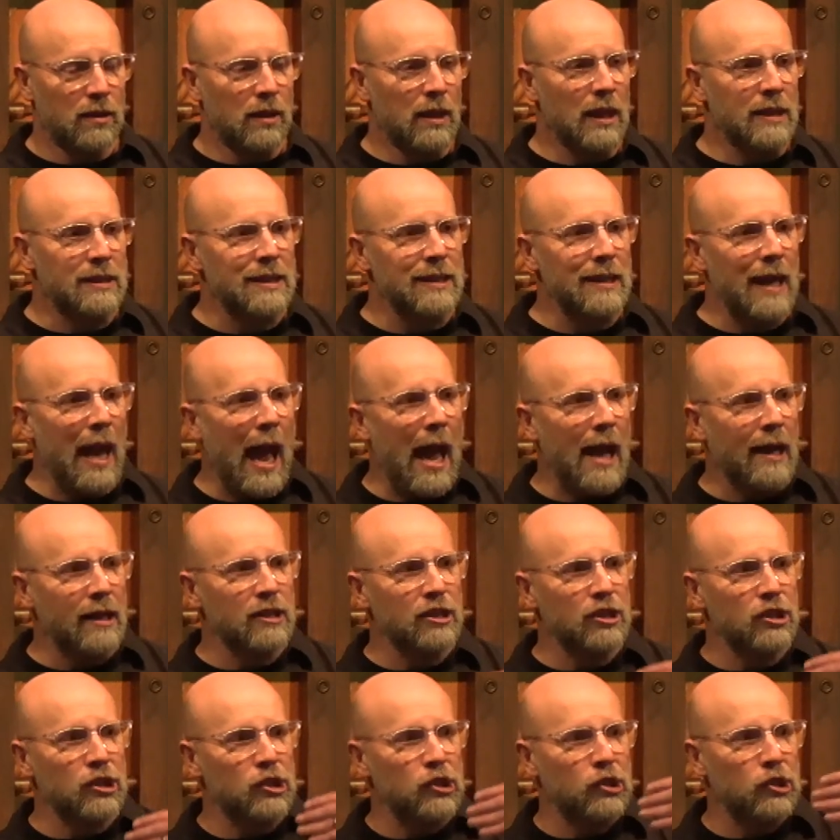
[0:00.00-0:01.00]
It's an
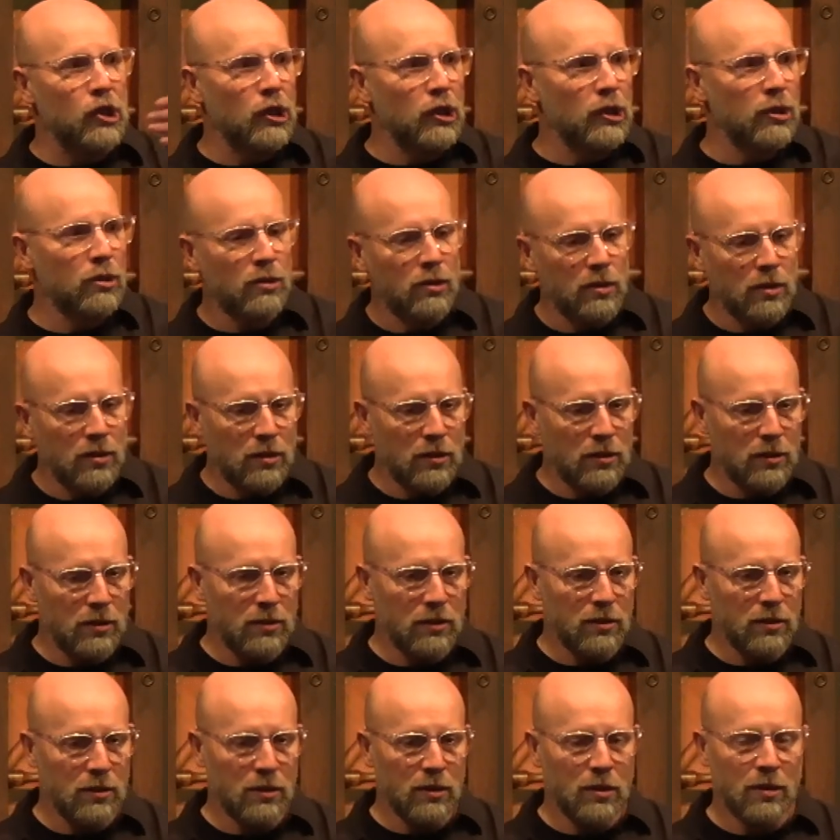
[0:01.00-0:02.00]
external
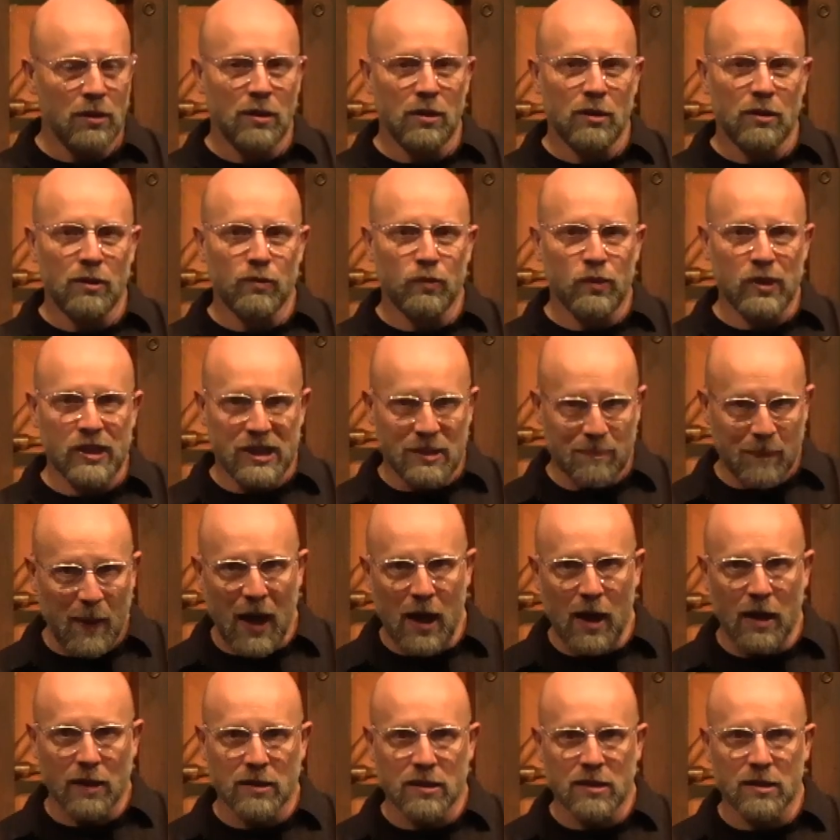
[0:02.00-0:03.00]

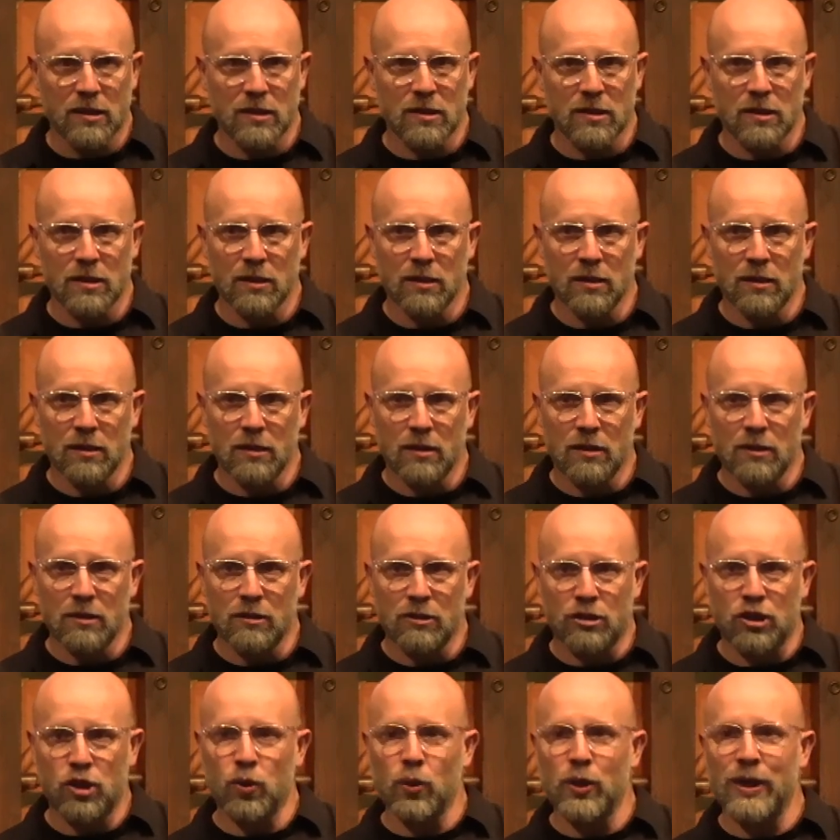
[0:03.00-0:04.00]
response
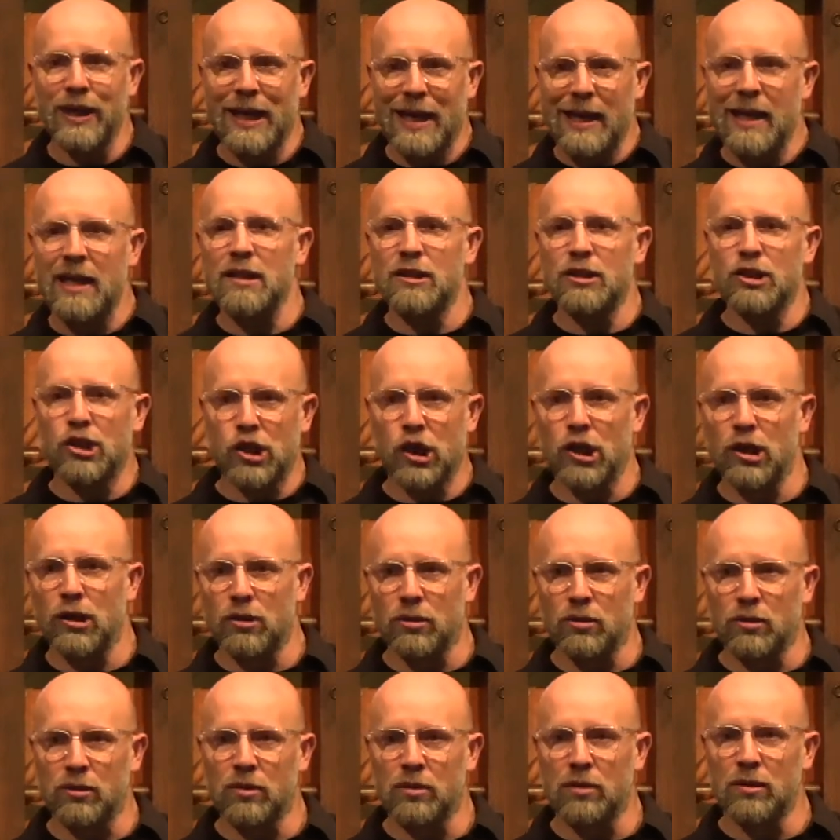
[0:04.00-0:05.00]
to an
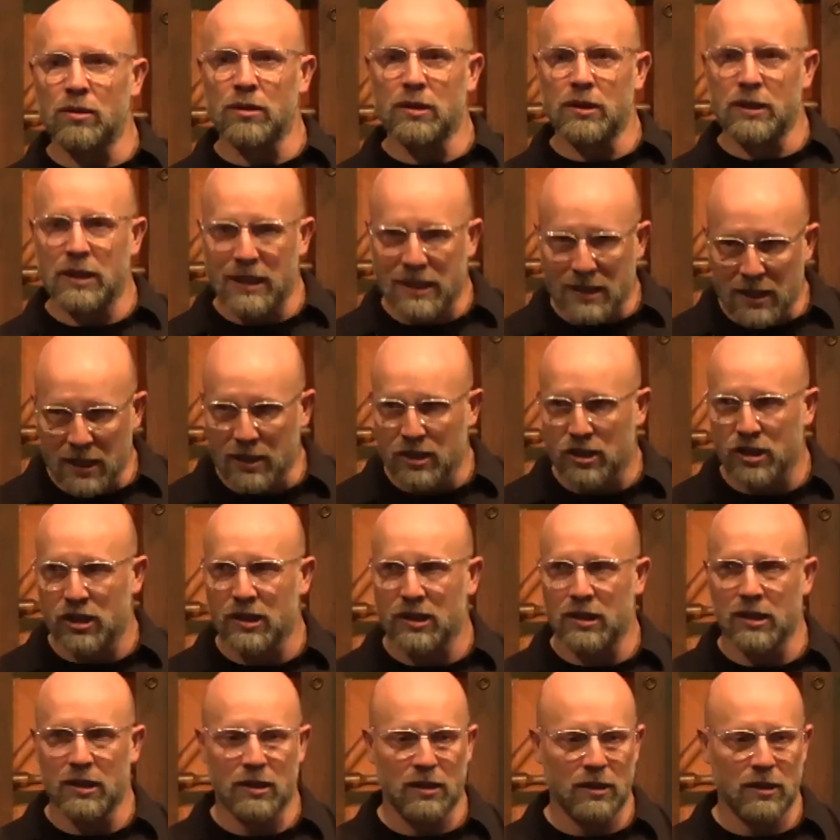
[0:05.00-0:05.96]
internal decision.